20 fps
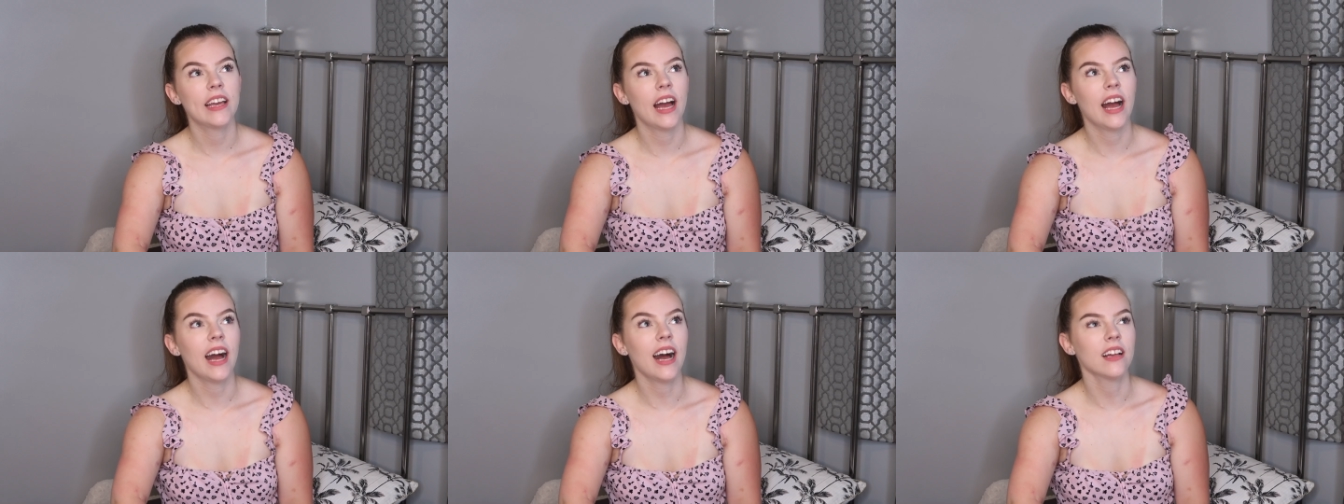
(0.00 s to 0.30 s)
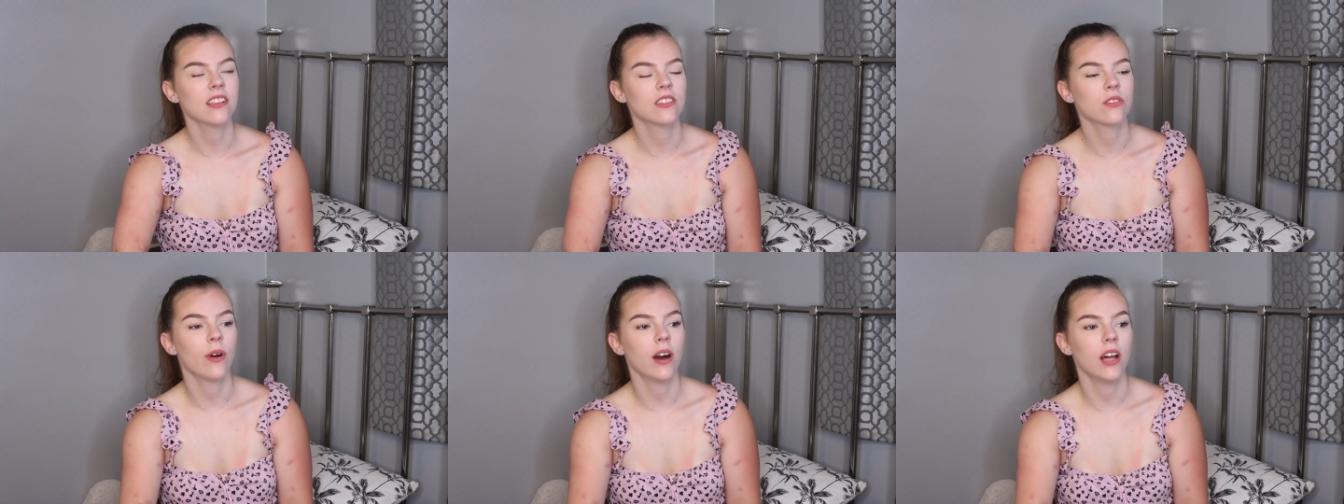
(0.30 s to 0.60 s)
get
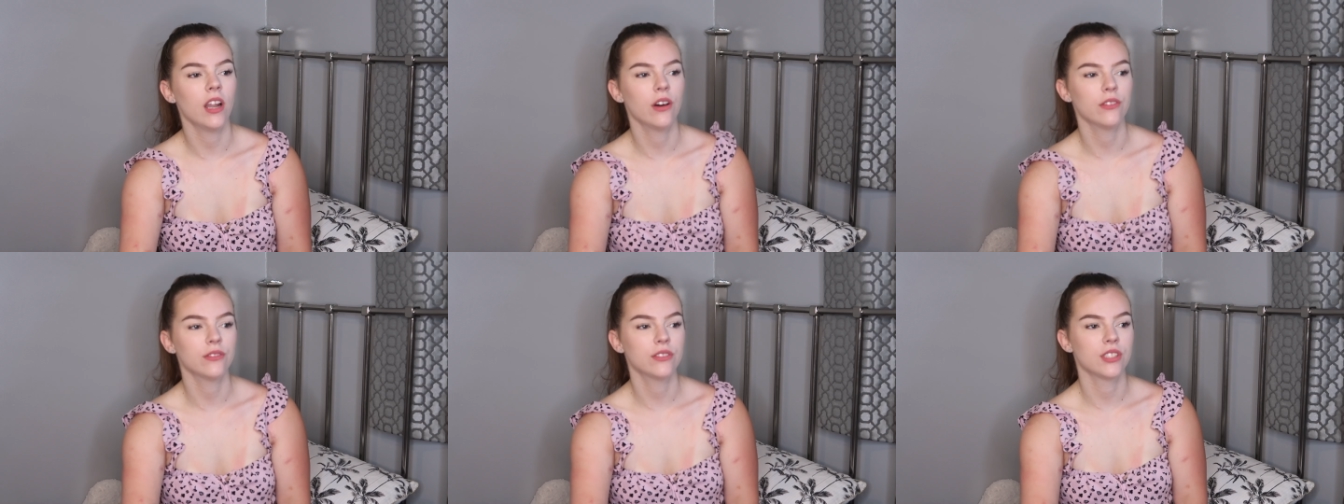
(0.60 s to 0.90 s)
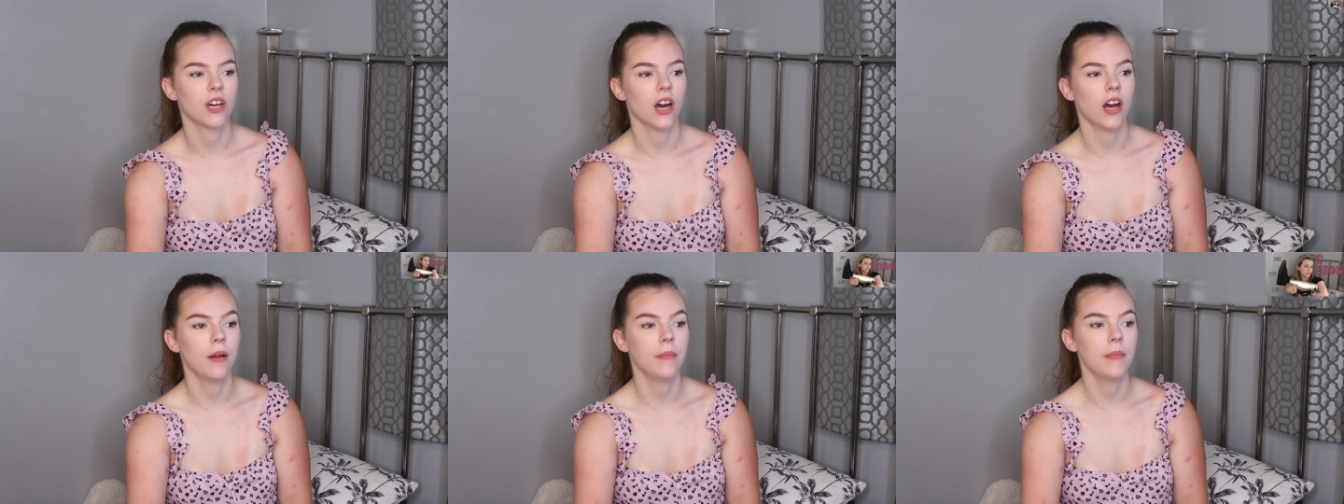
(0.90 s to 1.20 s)
asked quite a lot of the
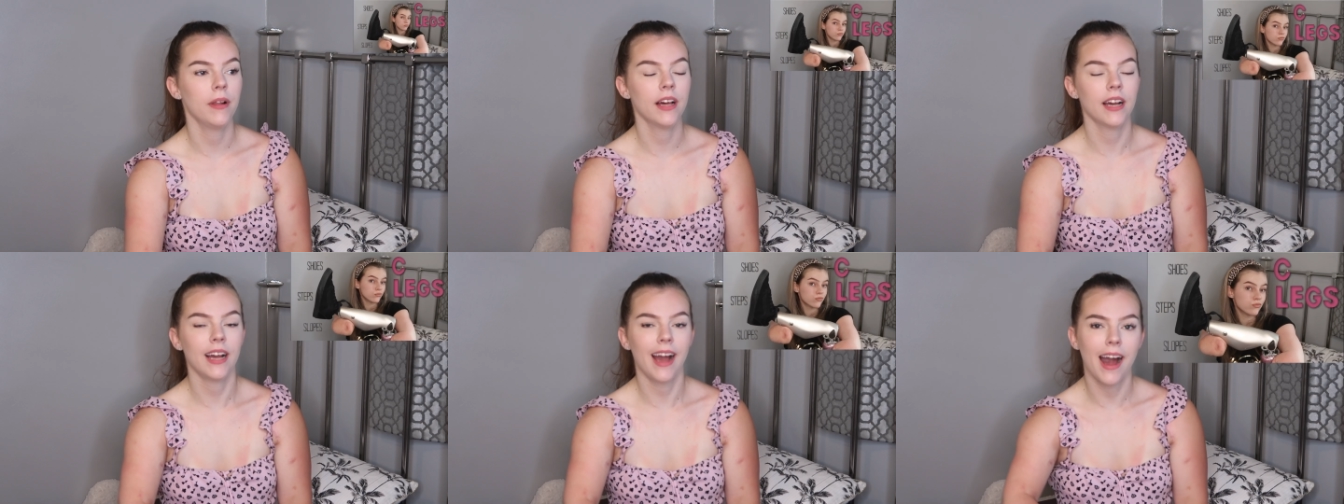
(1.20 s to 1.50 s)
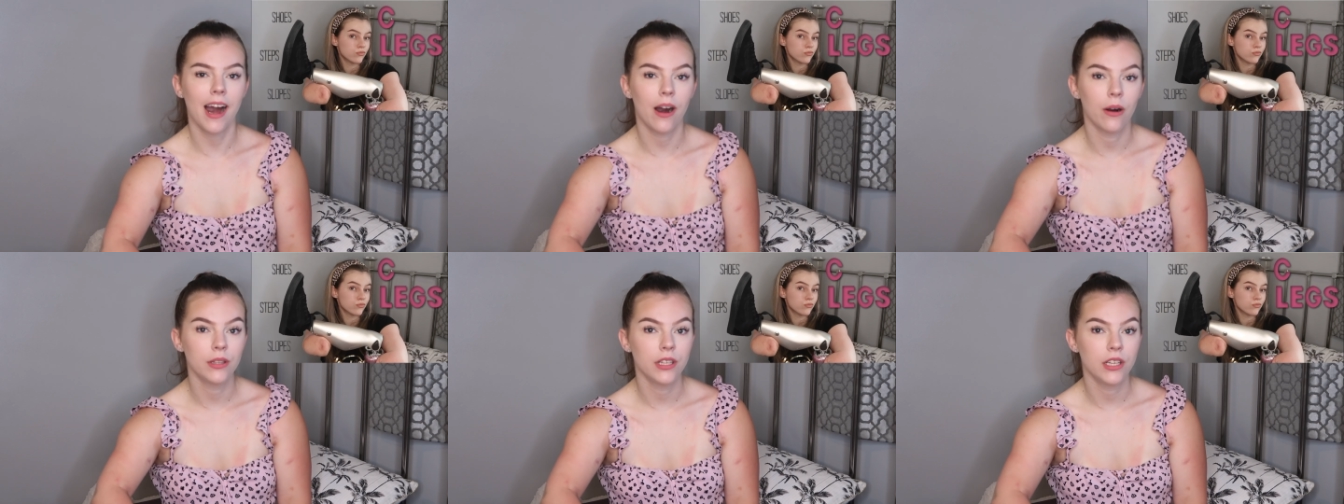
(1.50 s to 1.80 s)
time like
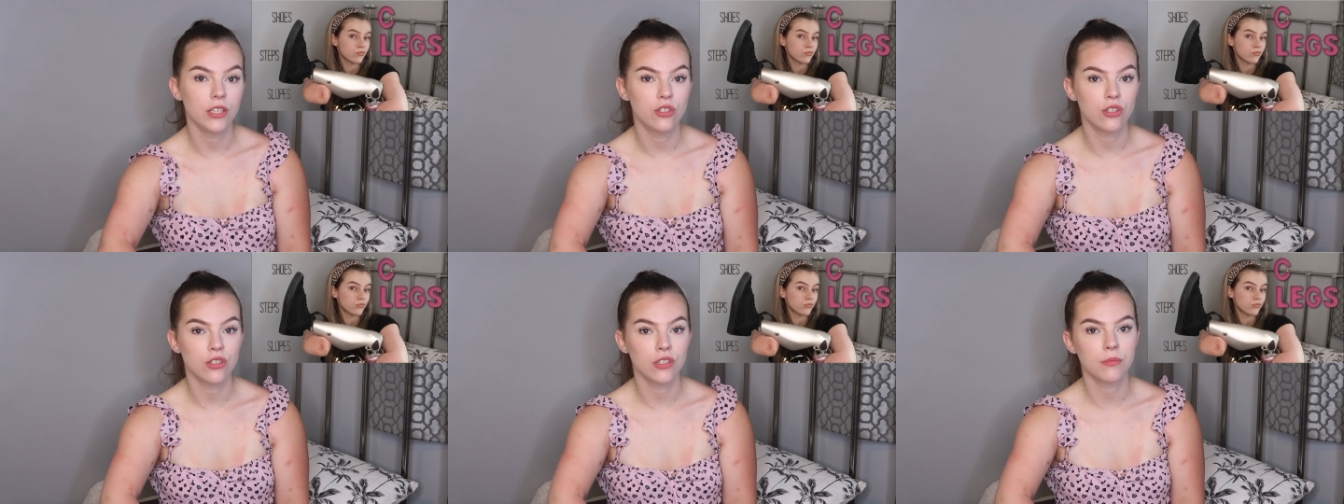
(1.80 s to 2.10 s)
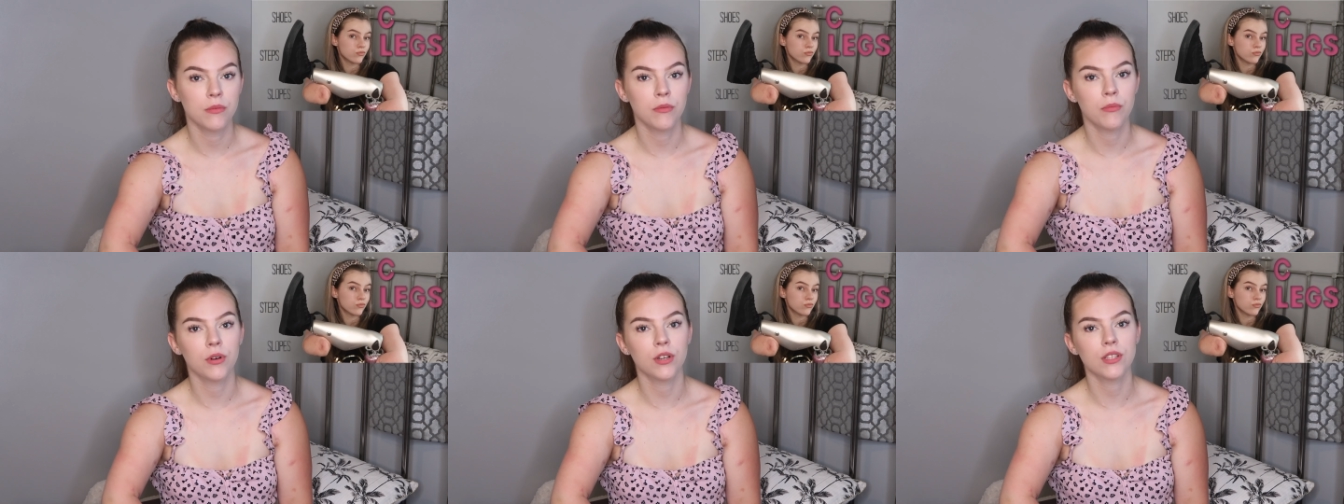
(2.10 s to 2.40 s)
how the
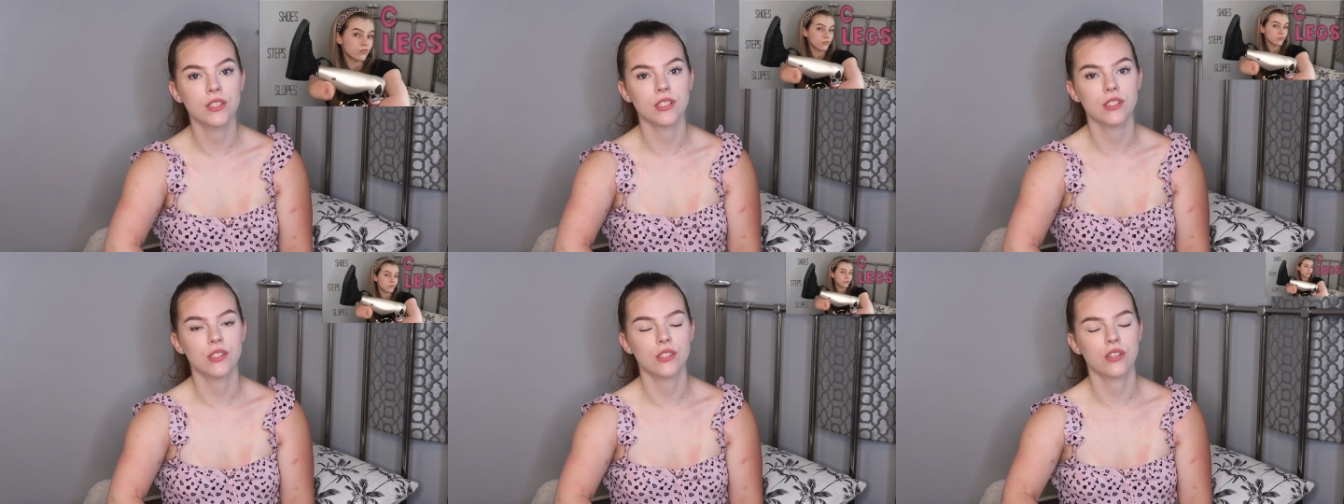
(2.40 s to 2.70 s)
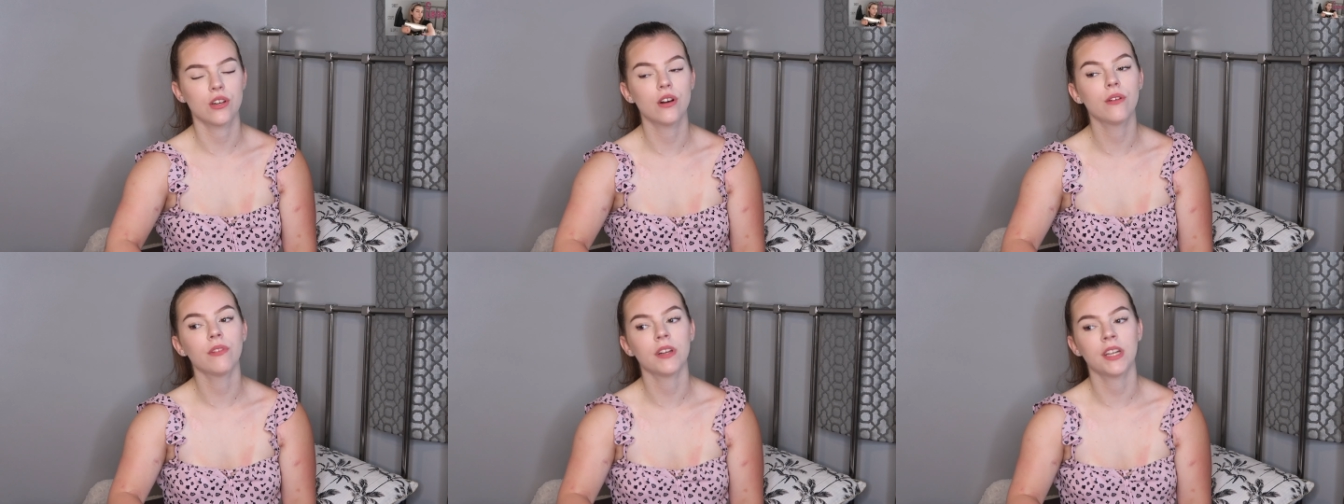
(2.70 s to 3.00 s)
adjustment was and
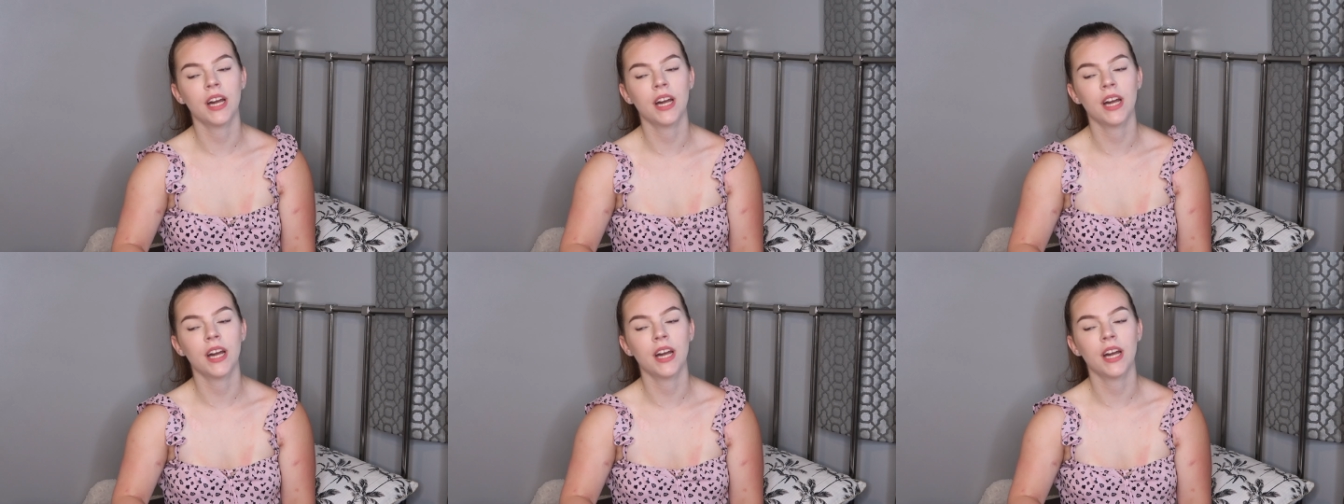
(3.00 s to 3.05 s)
stuff,